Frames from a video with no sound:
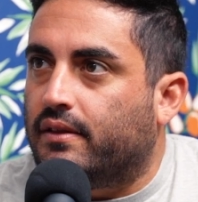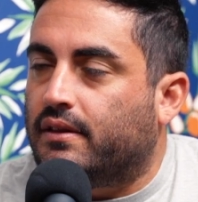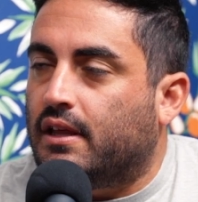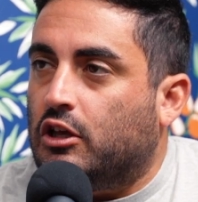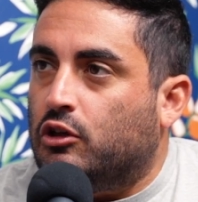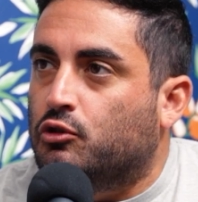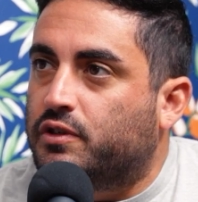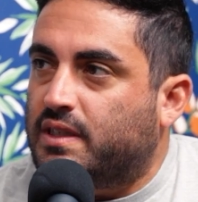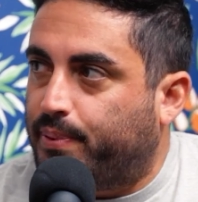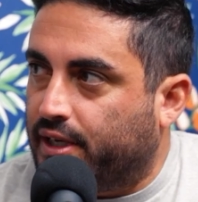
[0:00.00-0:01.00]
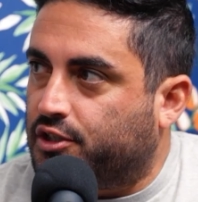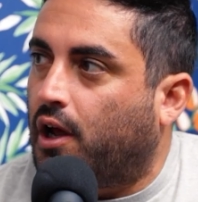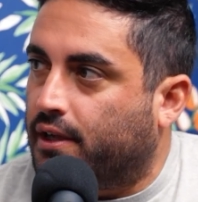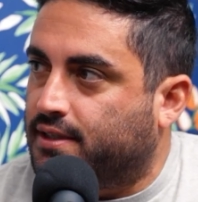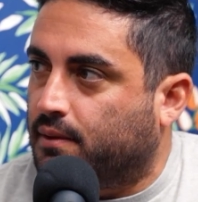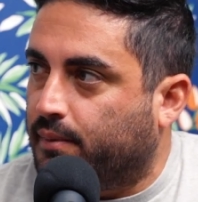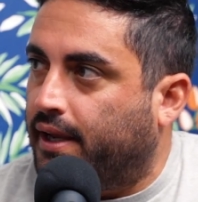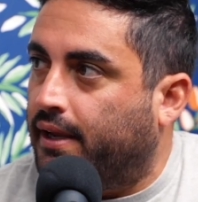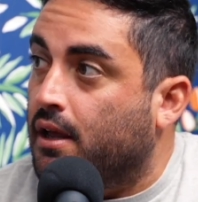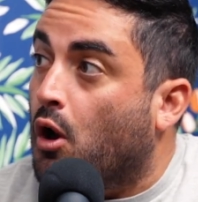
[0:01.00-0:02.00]
that you spit onto
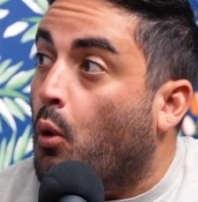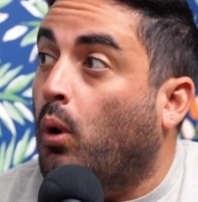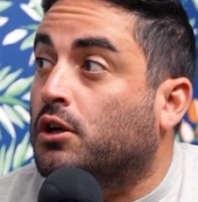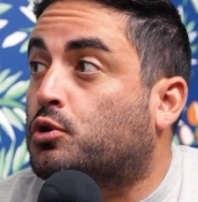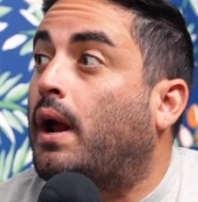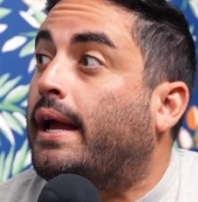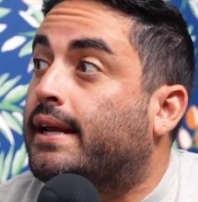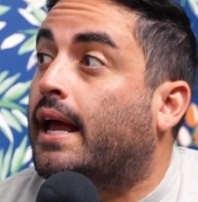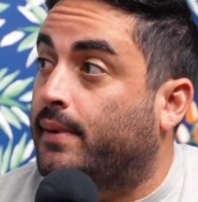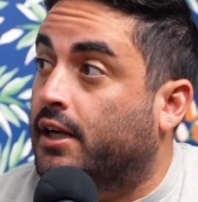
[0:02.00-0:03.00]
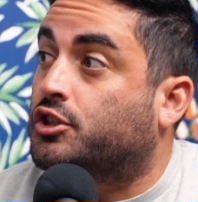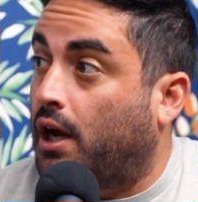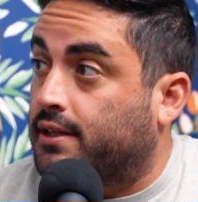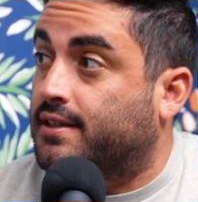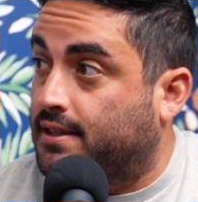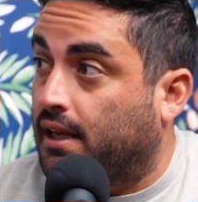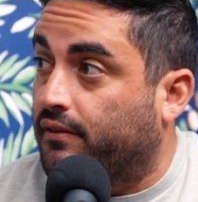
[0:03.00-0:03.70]
me while trying to get me to talk to Steve.